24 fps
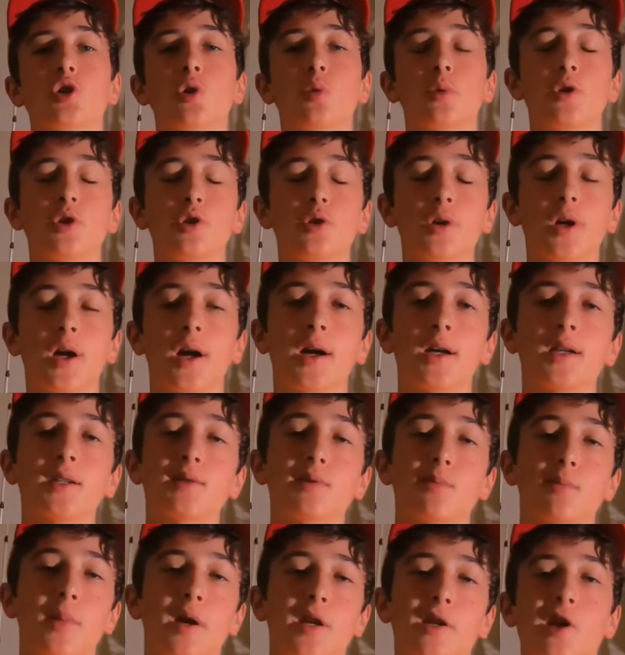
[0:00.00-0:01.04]
showing you
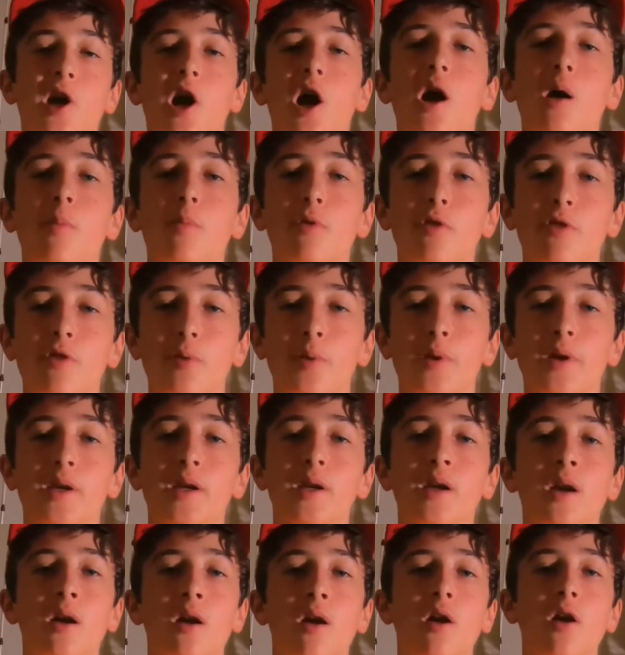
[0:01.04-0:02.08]
guys my top
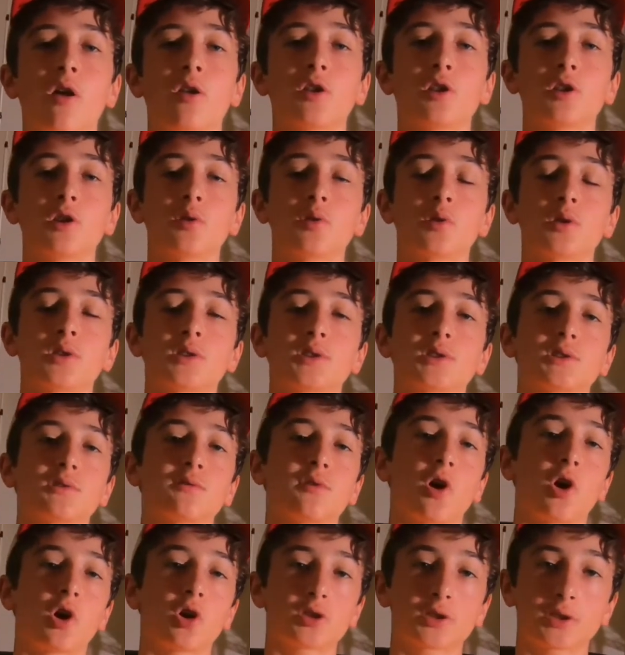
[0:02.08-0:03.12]
3 lures
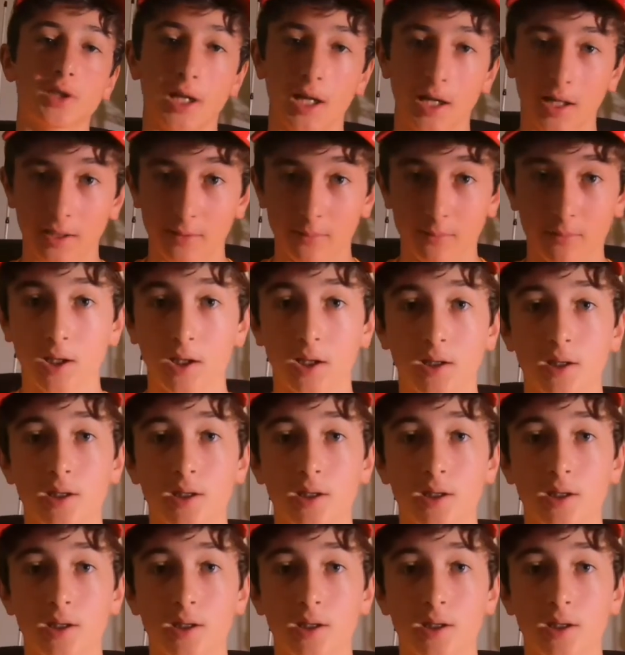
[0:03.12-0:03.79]
of all time.